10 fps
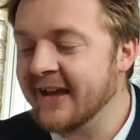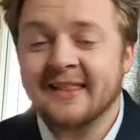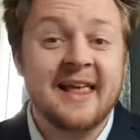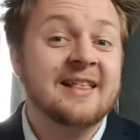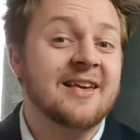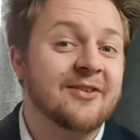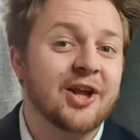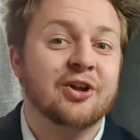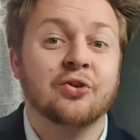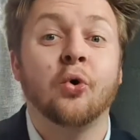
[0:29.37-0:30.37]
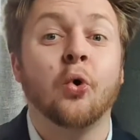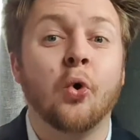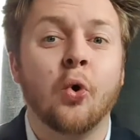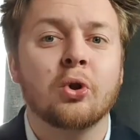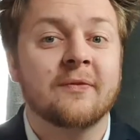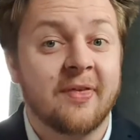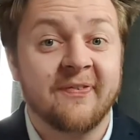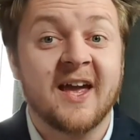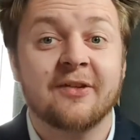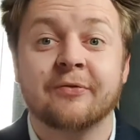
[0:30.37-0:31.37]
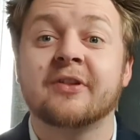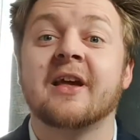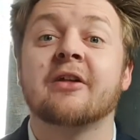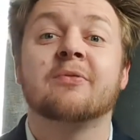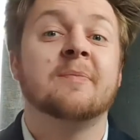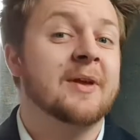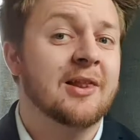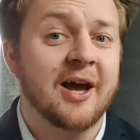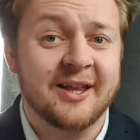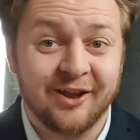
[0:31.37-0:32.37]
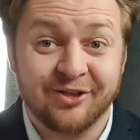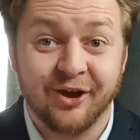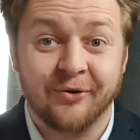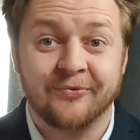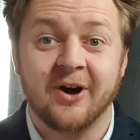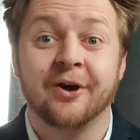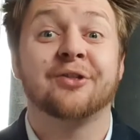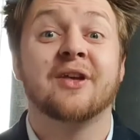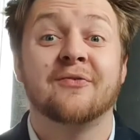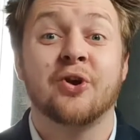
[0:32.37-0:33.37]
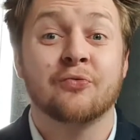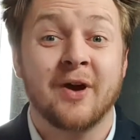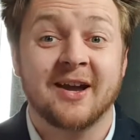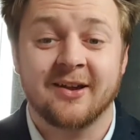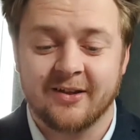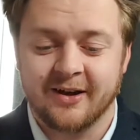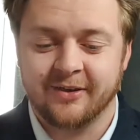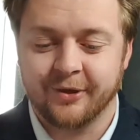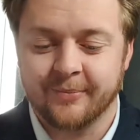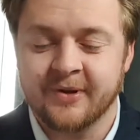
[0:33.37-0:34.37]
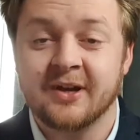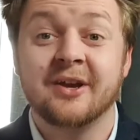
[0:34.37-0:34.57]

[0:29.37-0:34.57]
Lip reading: Let's have a look at all of the phase 3 sounds we've been learning so far and see if you can recognise them.